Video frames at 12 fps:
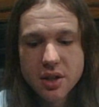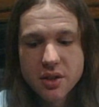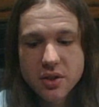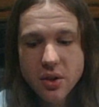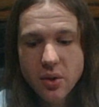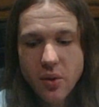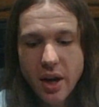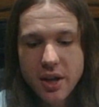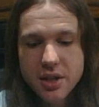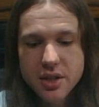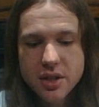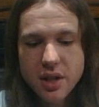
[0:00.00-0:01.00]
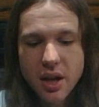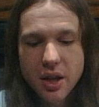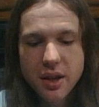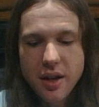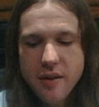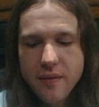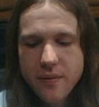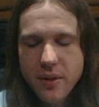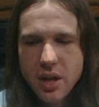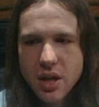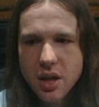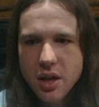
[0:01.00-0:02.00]
So I just, I love
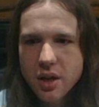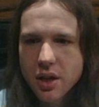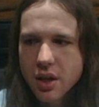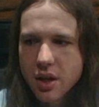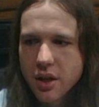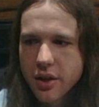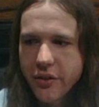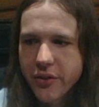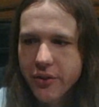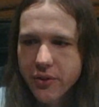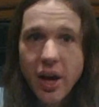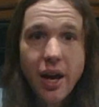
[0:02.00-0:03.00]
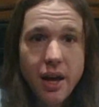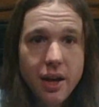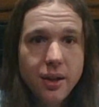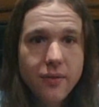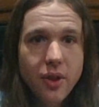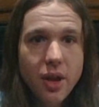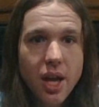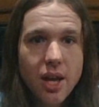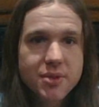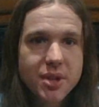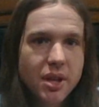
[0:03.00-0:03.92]
the the style of the games.